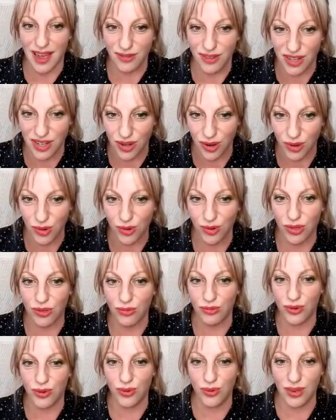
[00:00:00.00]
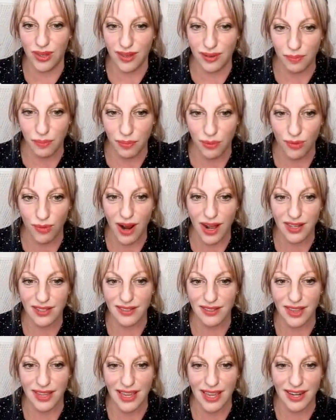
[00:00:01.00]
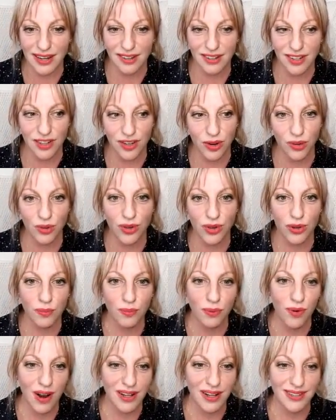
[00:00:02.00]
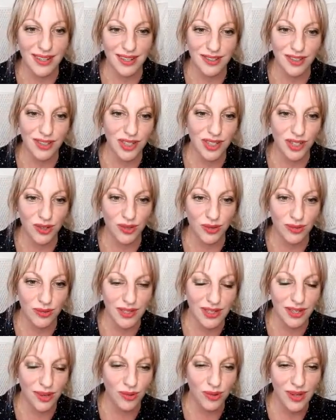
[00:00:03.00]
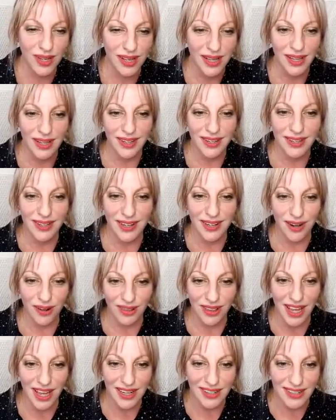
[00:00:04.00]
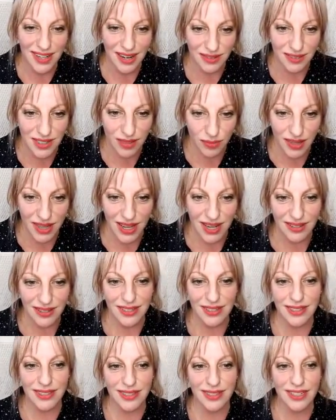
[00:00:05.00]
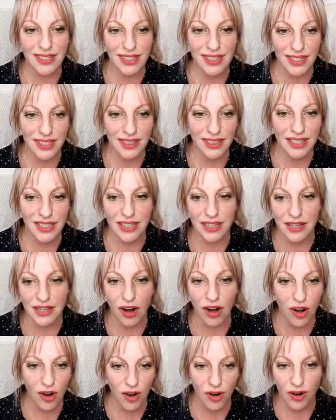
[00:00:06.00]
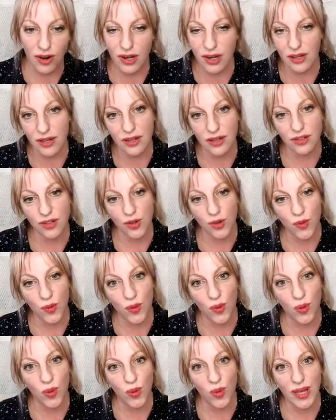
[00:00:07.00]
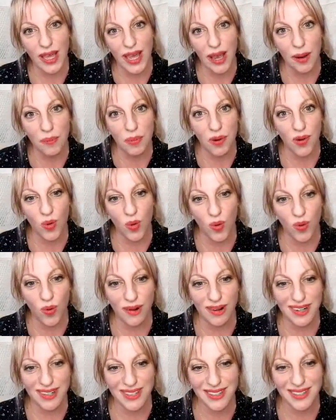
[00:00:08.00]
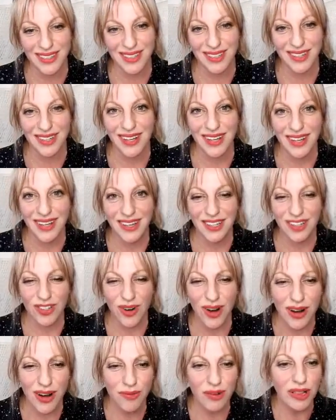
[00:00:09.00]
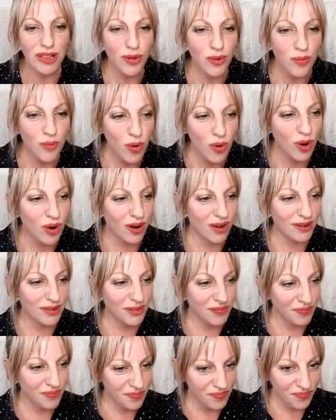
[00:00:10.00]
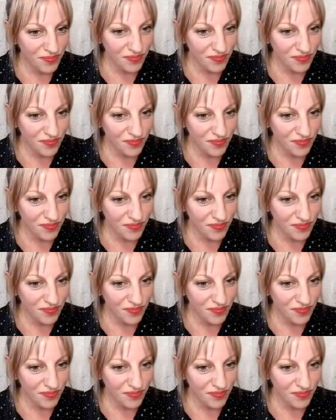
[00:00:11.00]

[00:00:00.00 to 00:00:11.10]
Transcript: have to go through the getting to know you process too. So, let down some of that steely guard and control, Capricorn, and just try to have a little more,